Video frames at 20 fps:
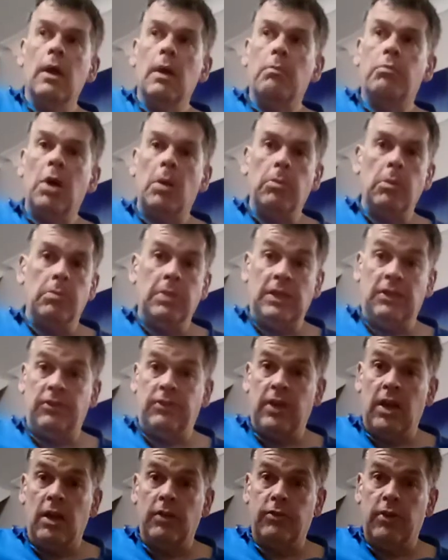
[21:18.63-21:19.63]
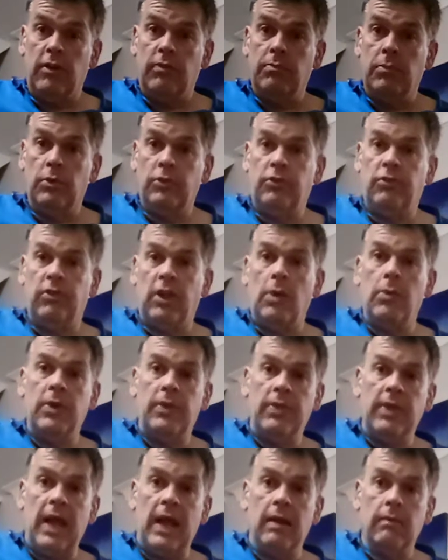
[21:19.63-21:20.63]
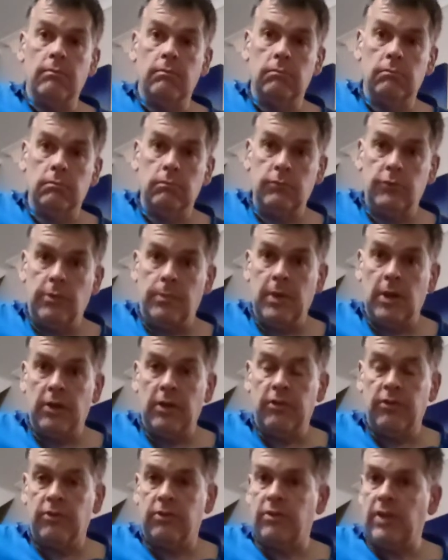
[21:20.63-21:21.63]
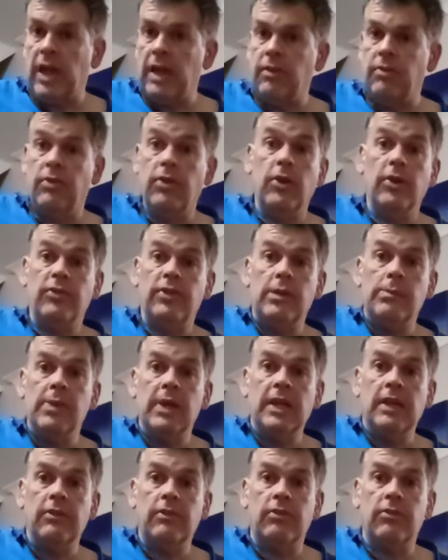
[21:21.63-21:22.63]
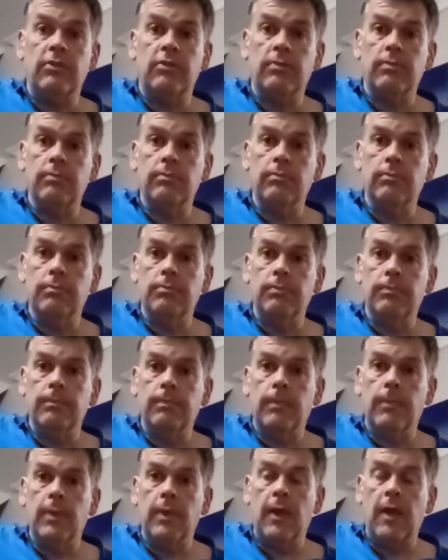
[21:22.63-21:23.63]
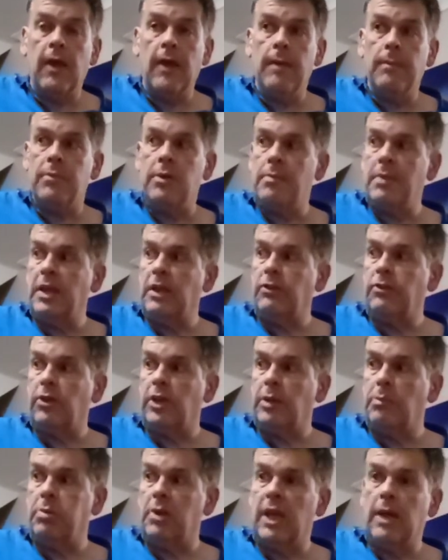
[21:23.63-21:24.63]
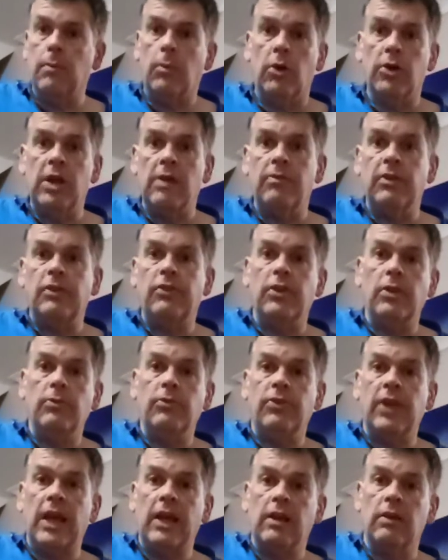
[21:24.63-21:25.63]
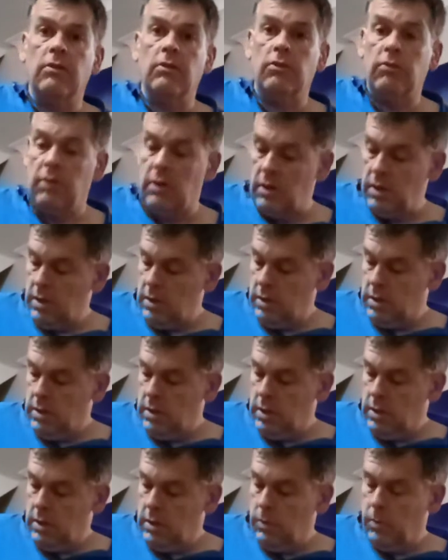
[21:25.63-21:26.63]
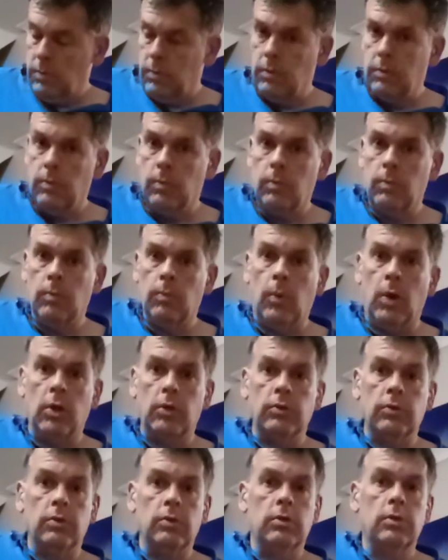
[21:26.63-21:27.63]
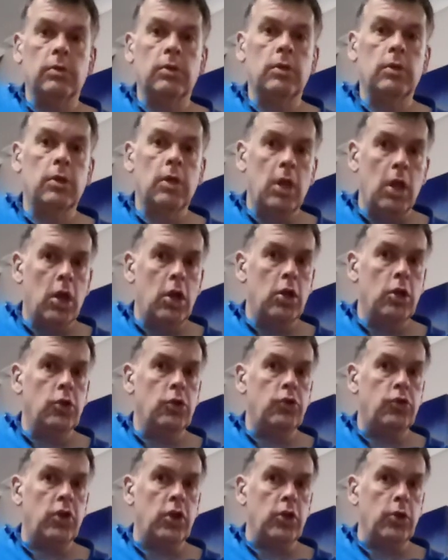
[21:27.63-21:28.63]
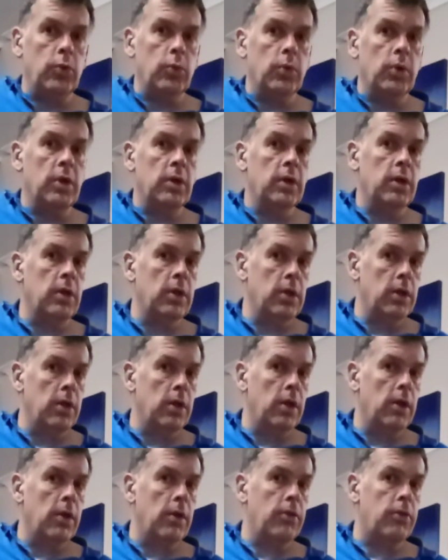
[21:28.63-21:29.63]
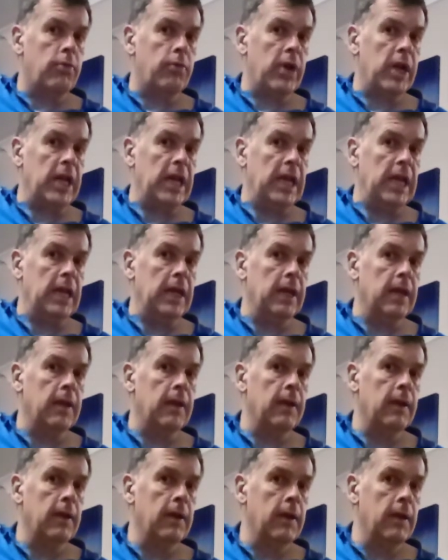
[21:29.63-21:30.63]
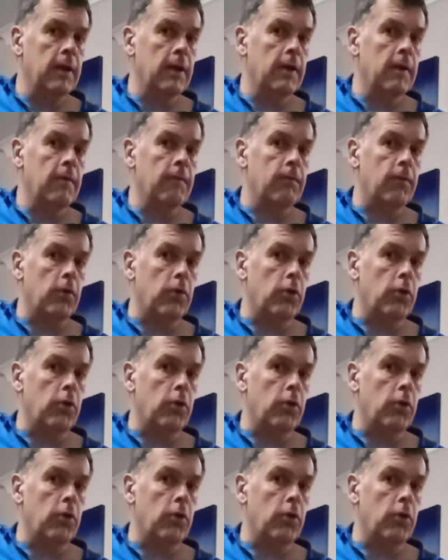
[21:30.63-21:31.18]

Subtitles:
Probably start off much slower than that, to be honest, say 30 beats per minute. So you're playing one every 2 seconds. 1, 2, 3, 4.